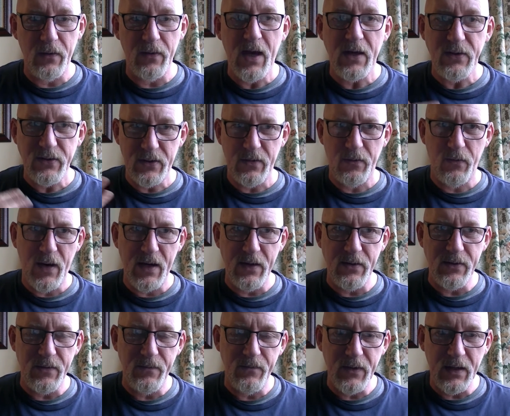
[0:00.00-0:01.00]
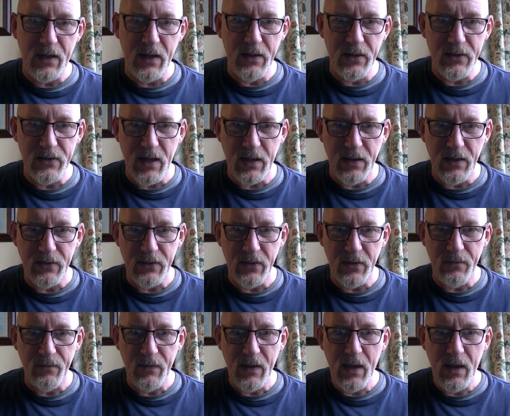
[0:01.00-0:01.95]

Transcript: That's the way to kind of sell it to them.